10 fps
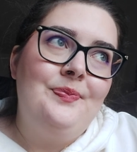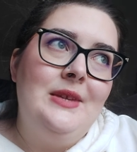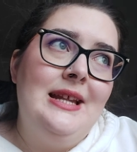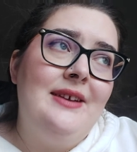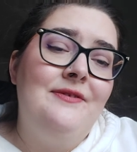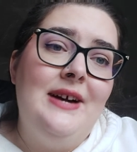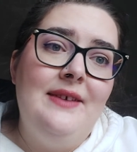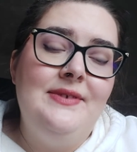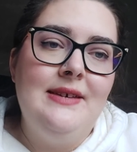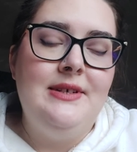like
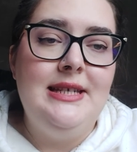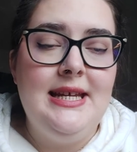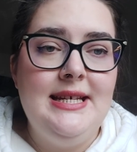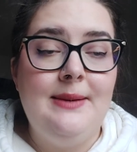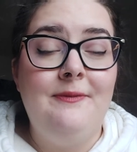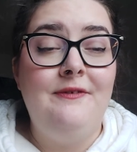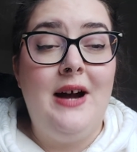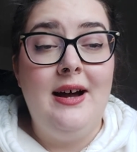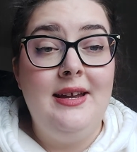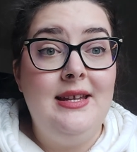5-7 days I'm
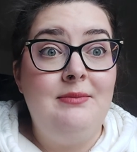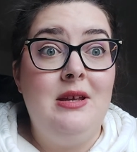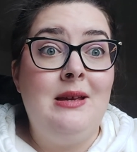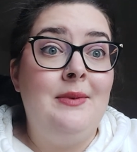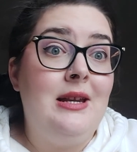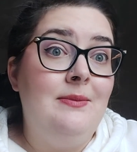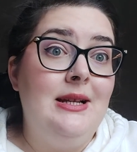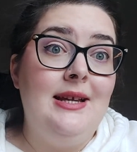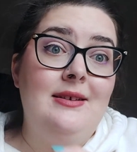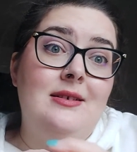fine, and maybe I'm gonna be
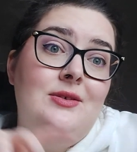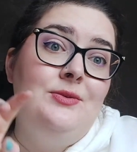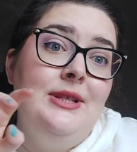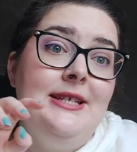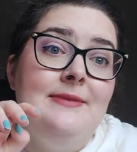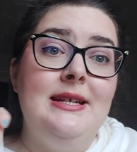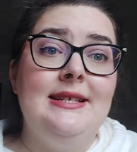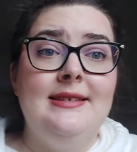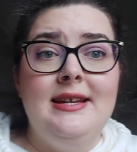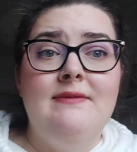like, oh, let's make the
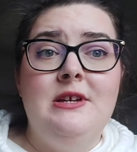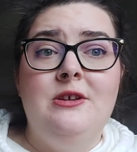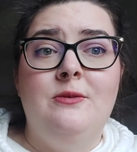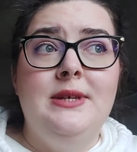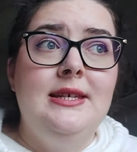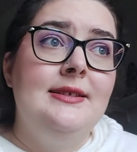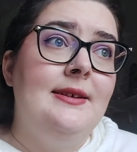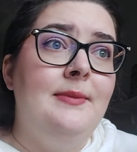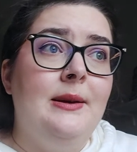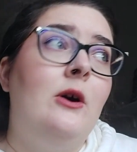second video because
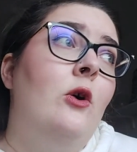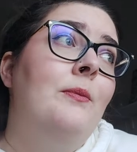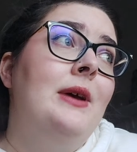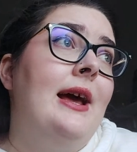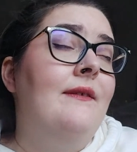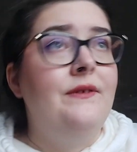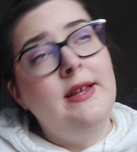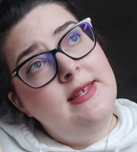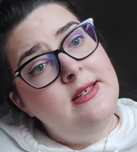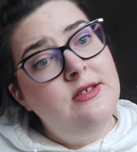I'm at home and I have
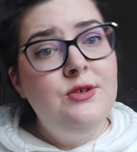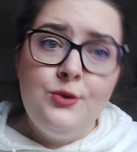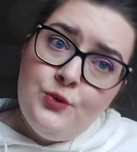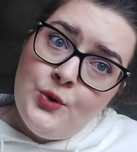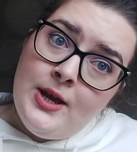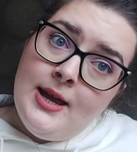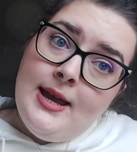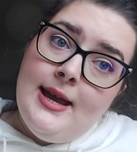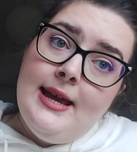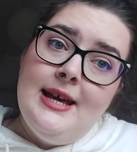nothing to do
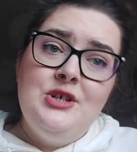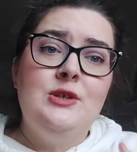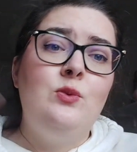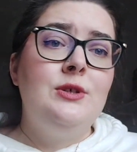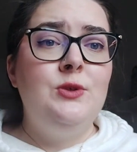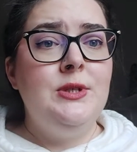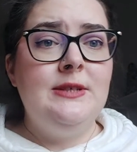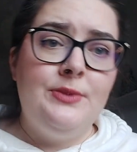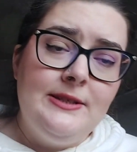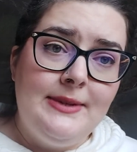and I just want to
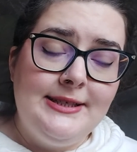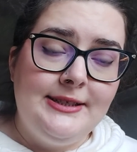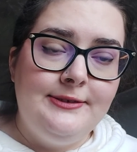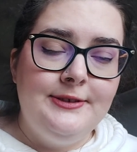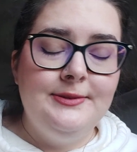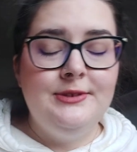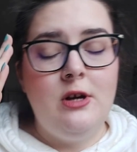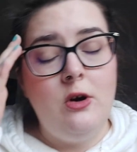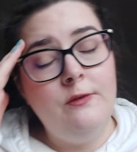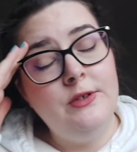express myself. So
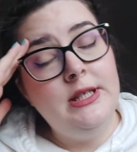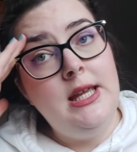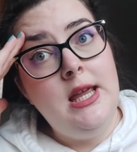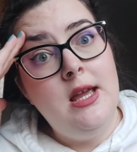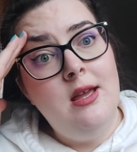hopefully